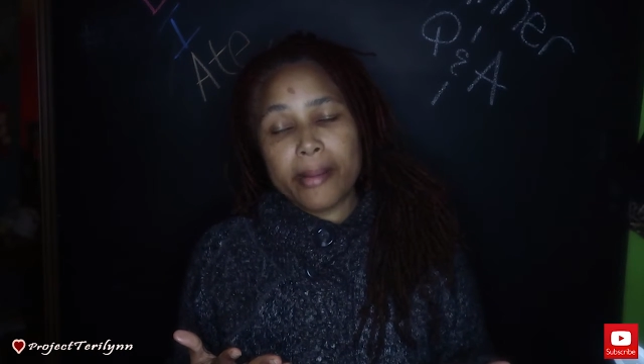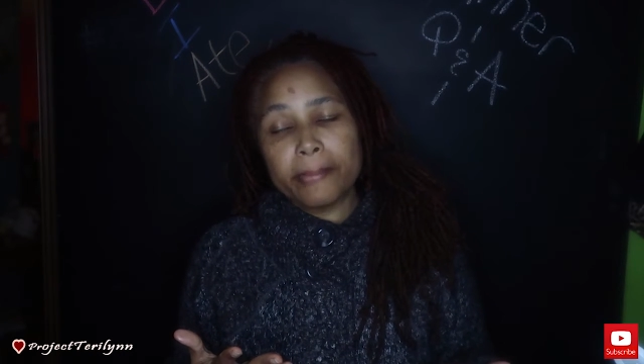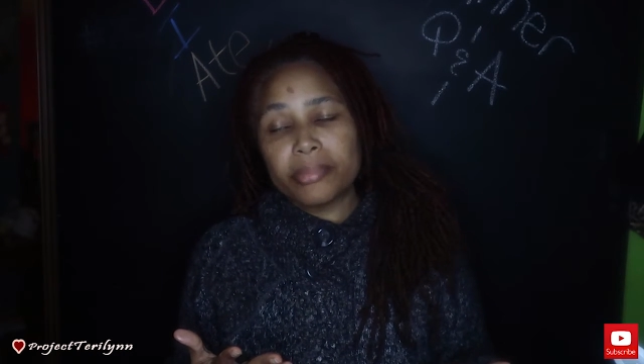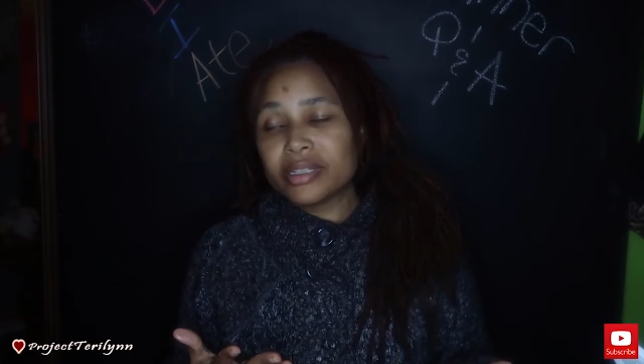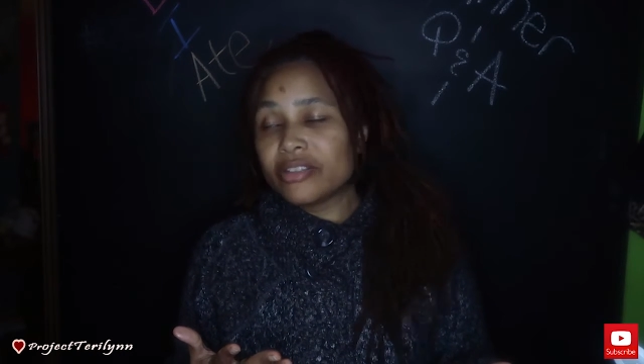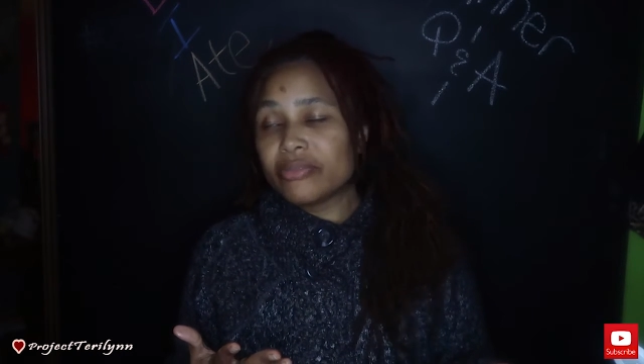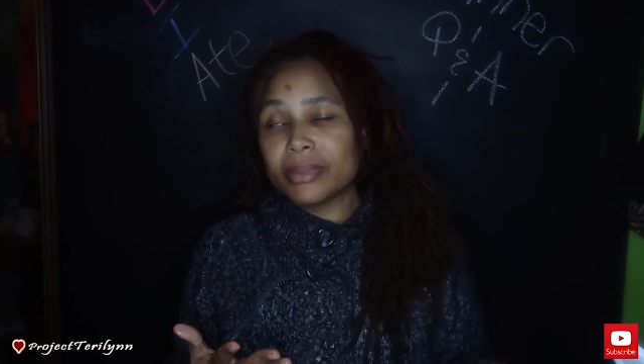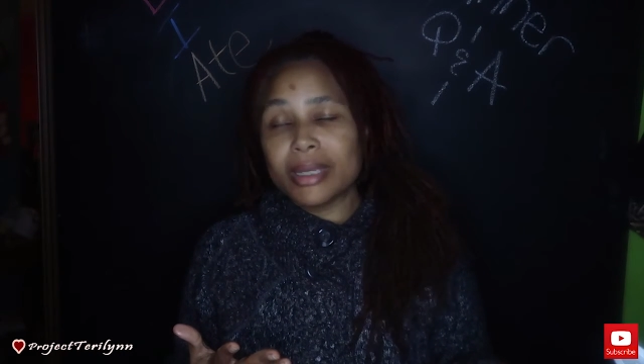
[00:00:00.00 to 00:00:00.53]

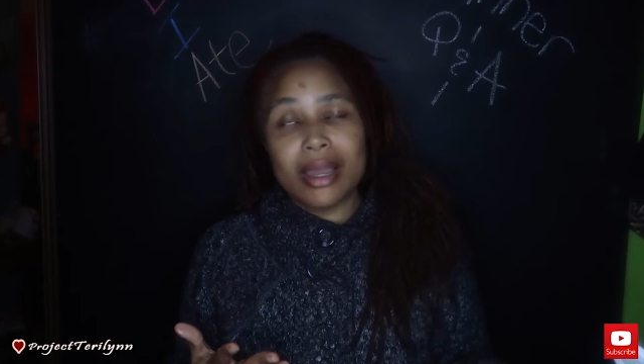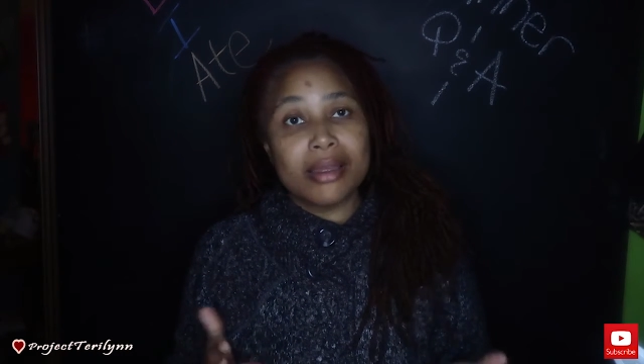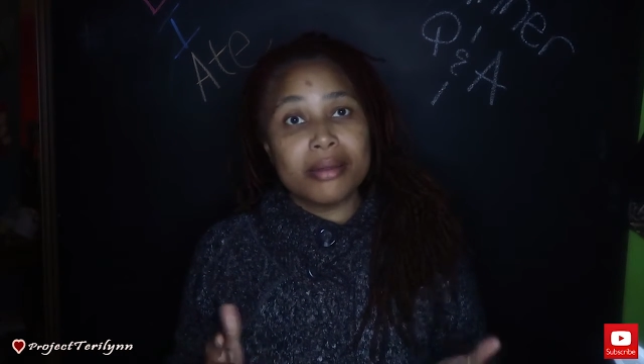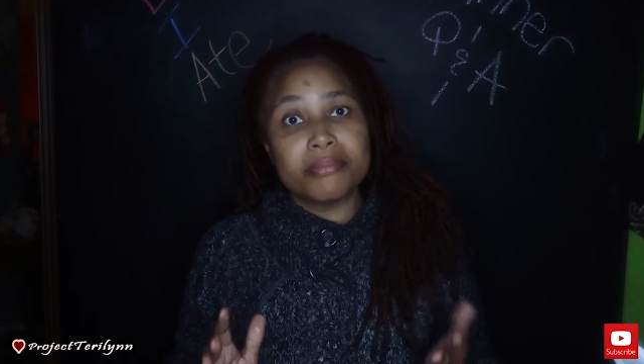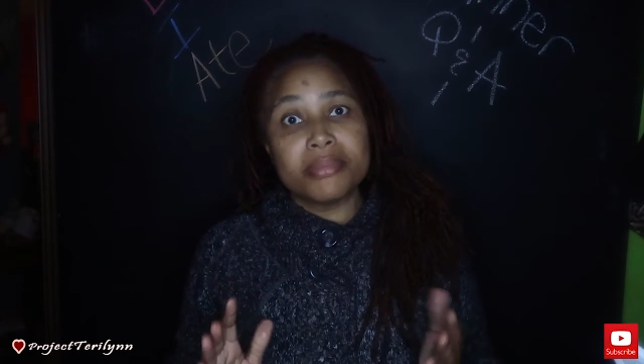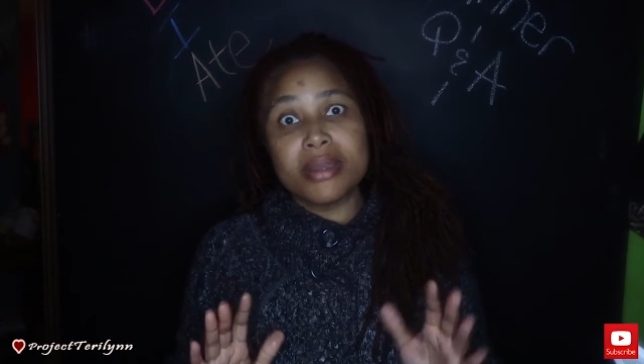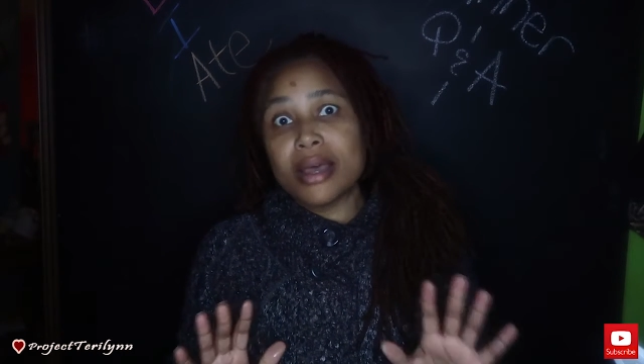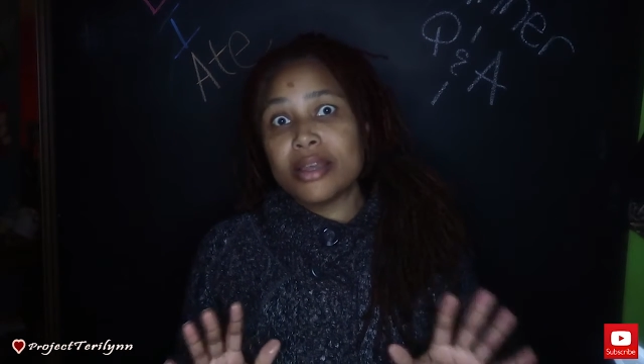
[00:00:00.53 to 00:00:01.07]
Believe me, I
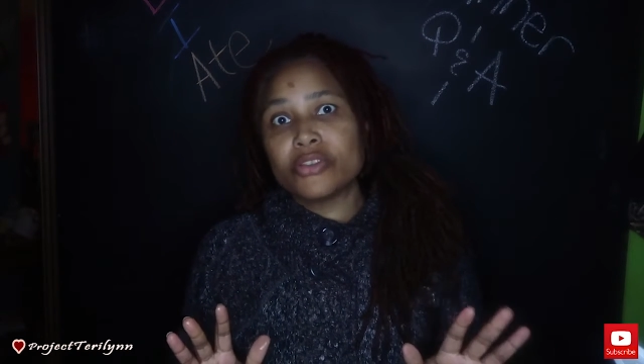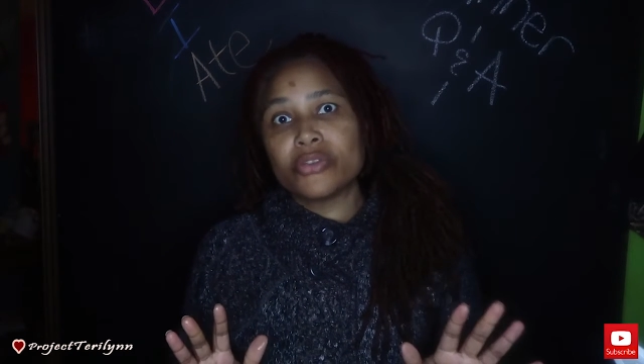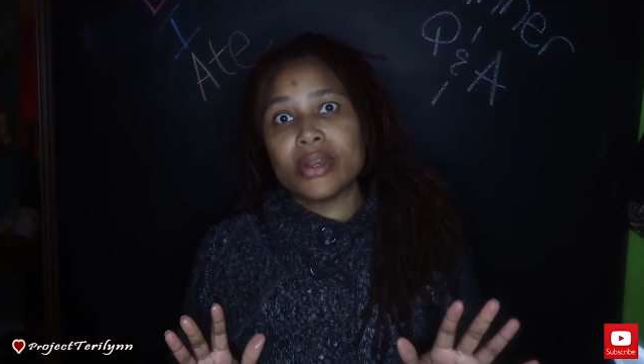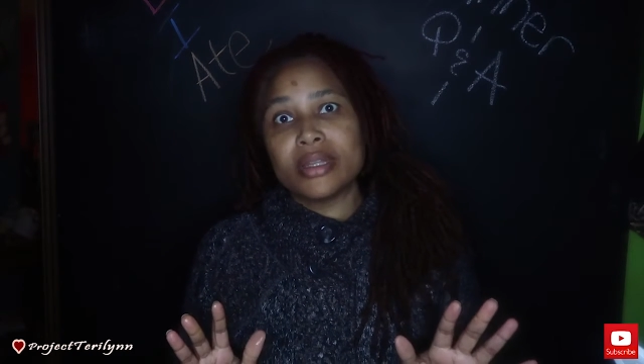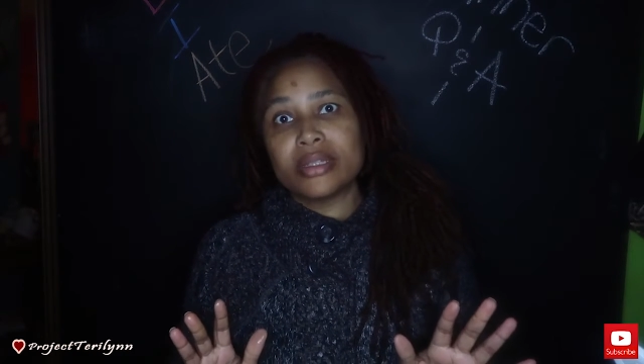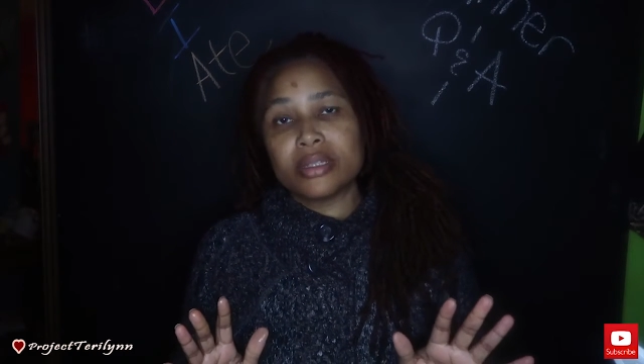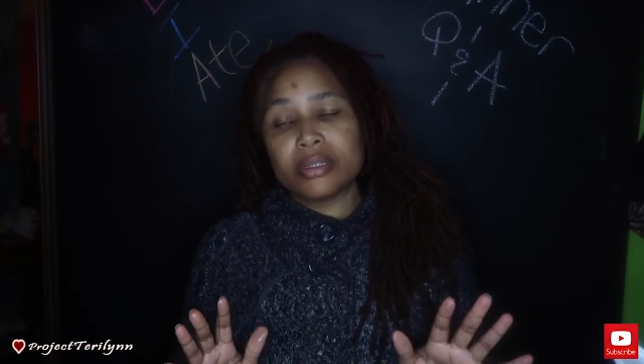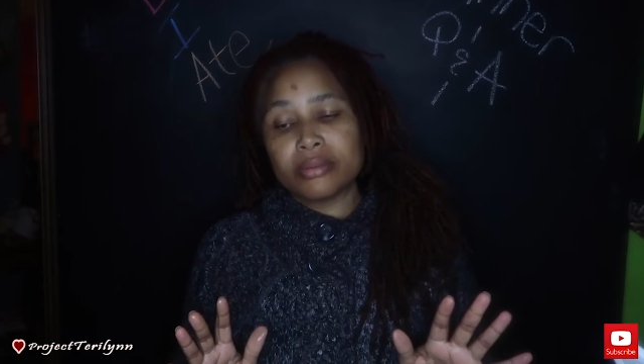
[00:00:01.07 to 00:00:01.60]
am not
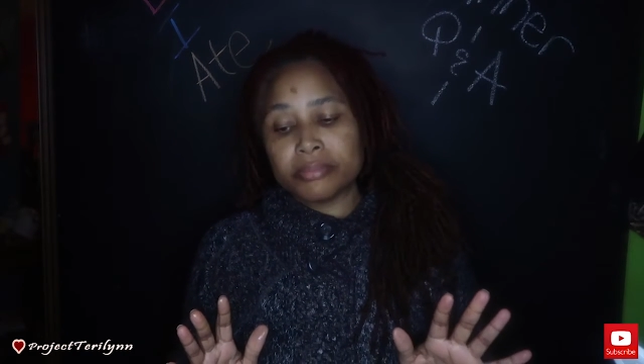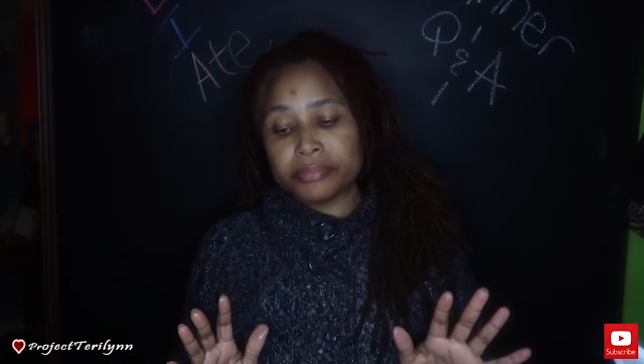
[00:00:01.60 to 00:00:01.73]
trying to